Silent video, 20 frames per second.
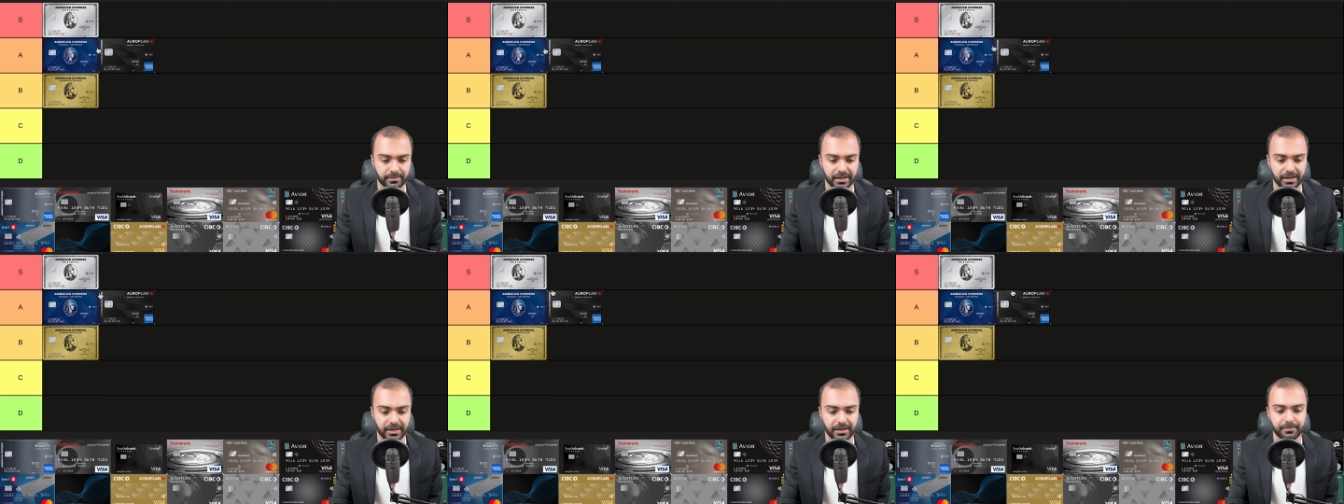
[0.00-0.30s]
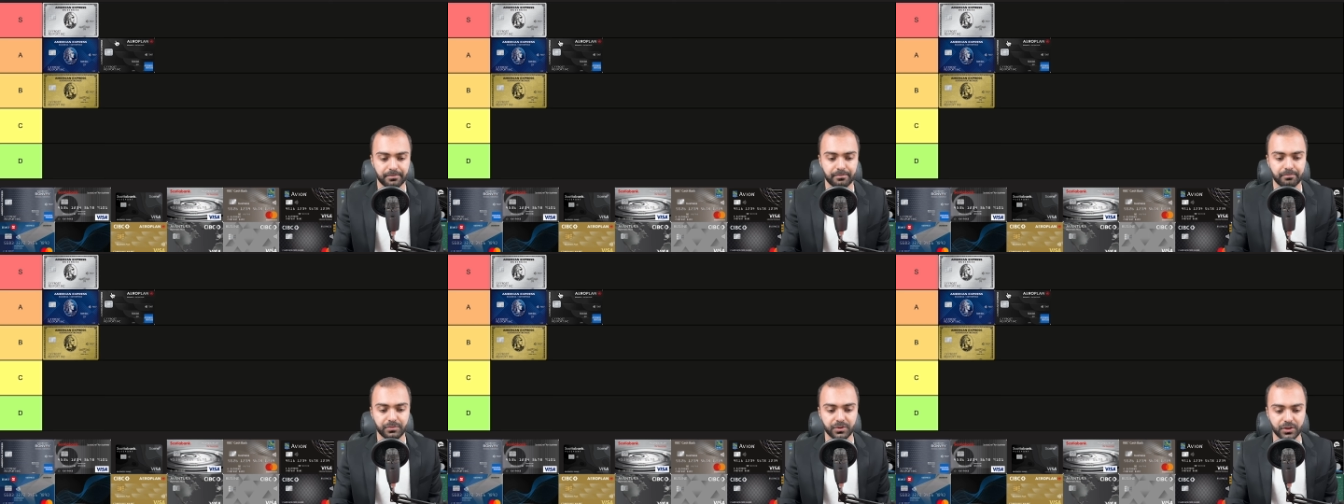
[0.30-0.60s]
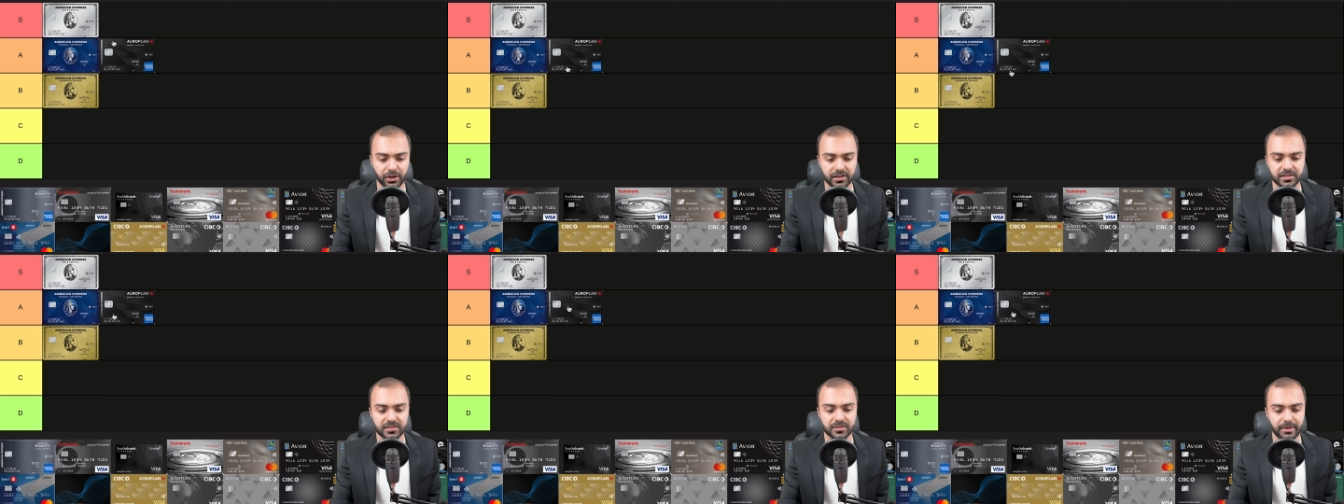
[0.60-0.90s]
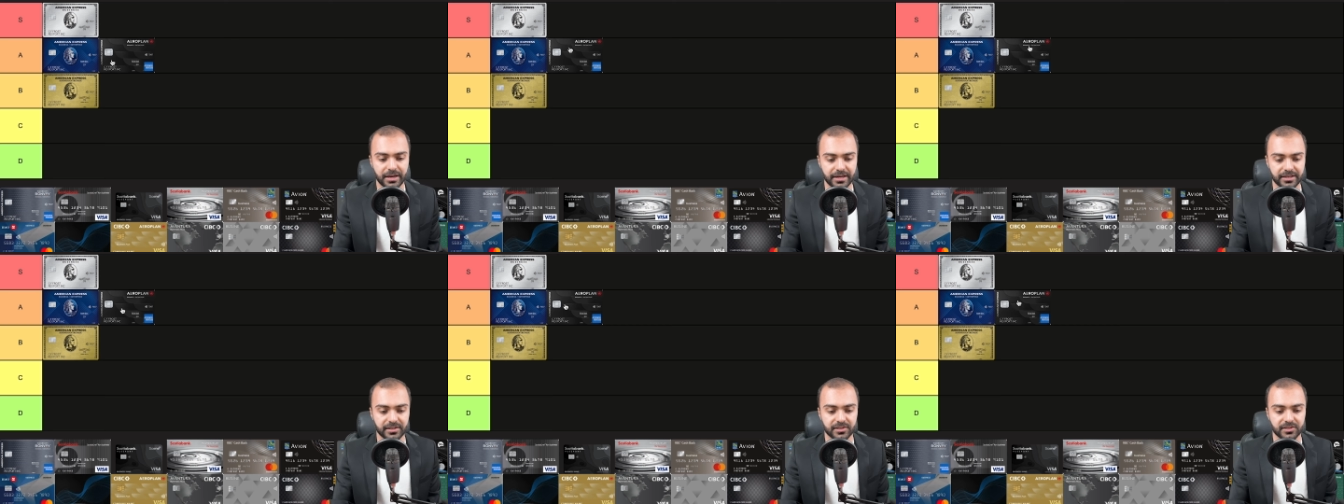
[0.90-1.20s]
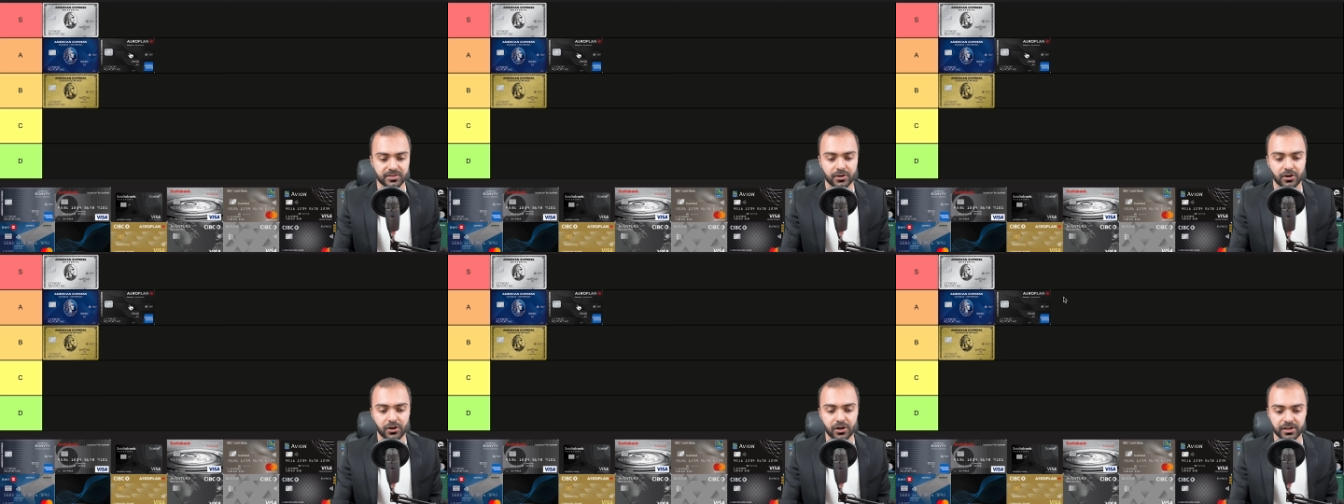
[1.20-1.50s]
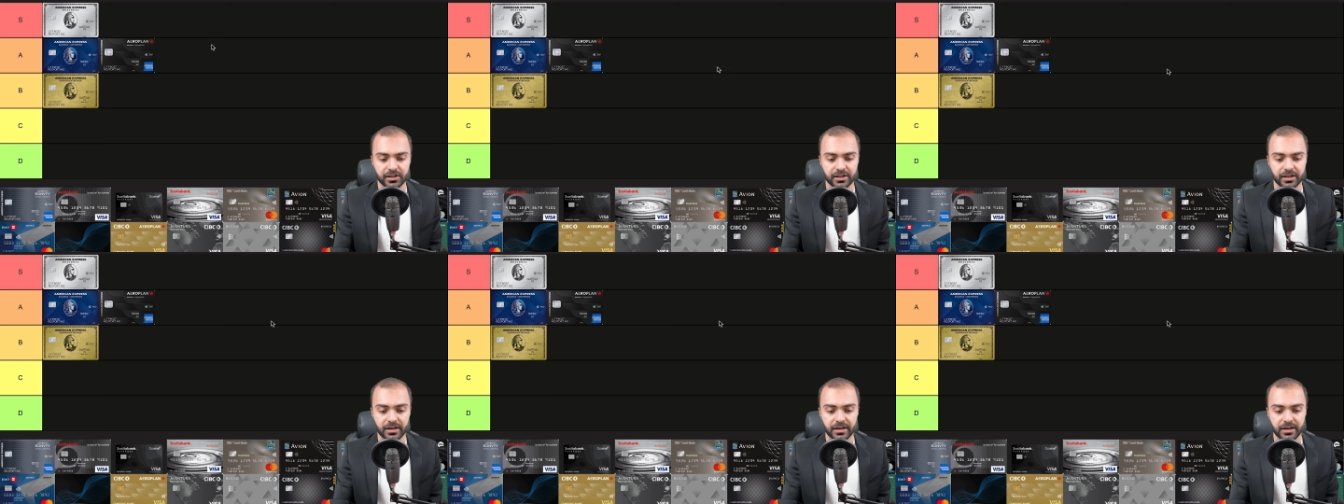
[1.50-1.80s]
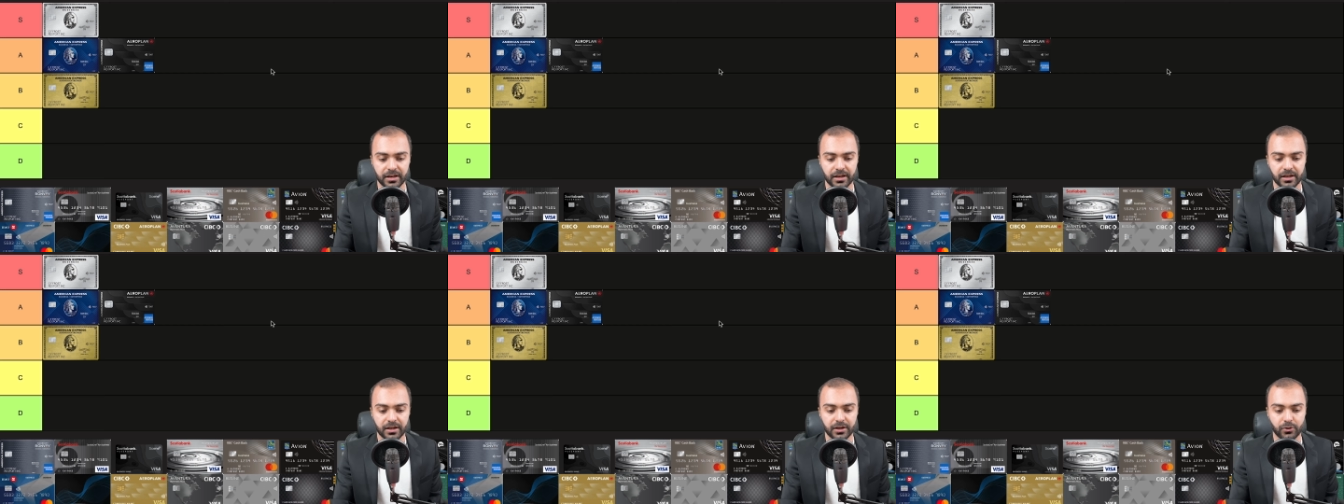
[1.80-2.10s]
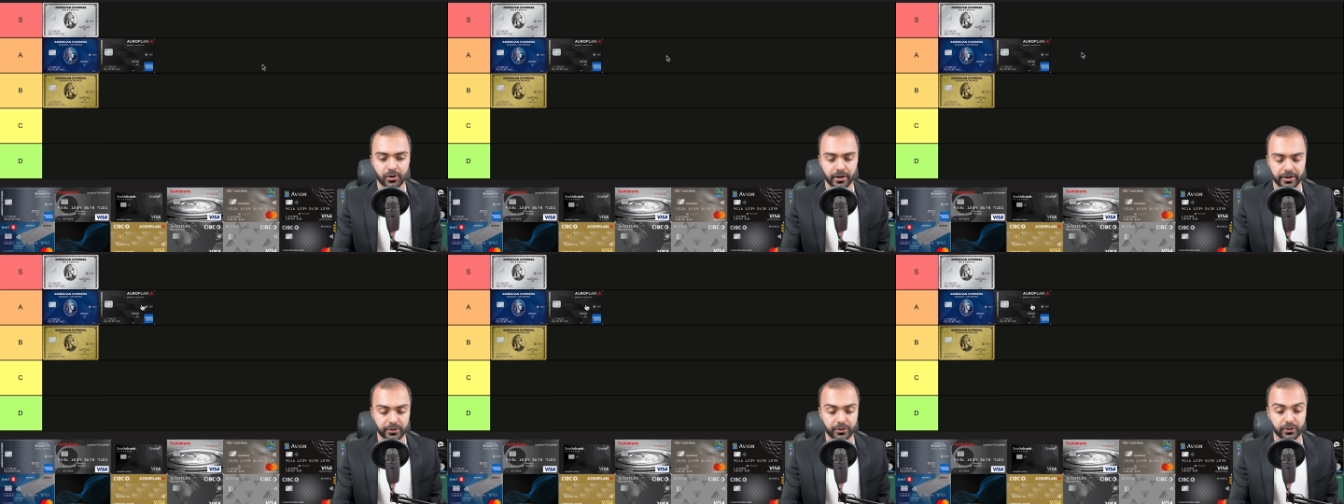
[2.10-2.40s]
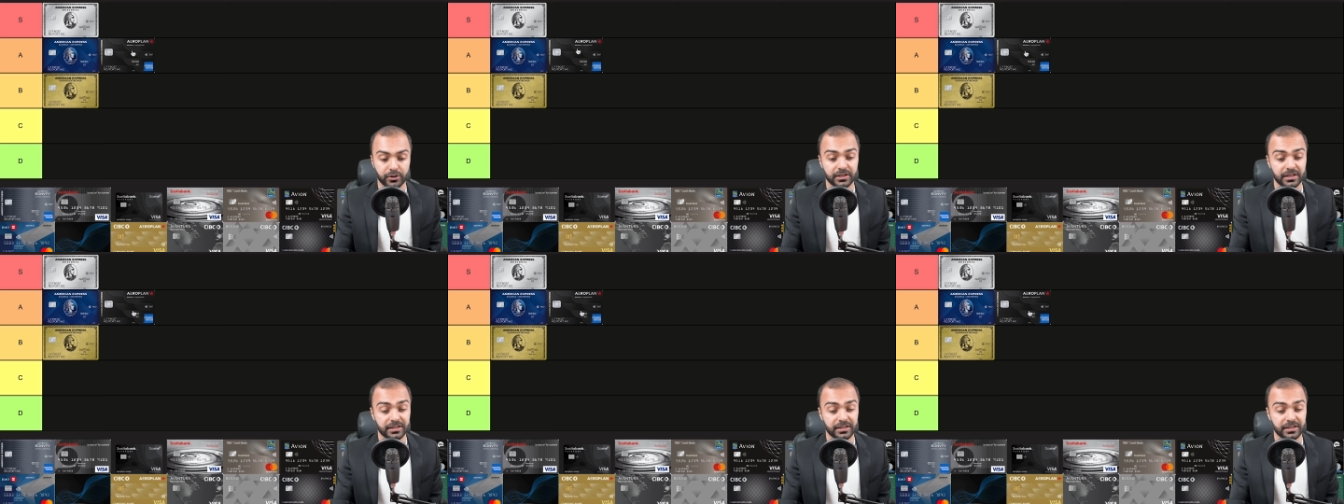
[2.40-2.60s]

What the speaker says: it does make this card quite good.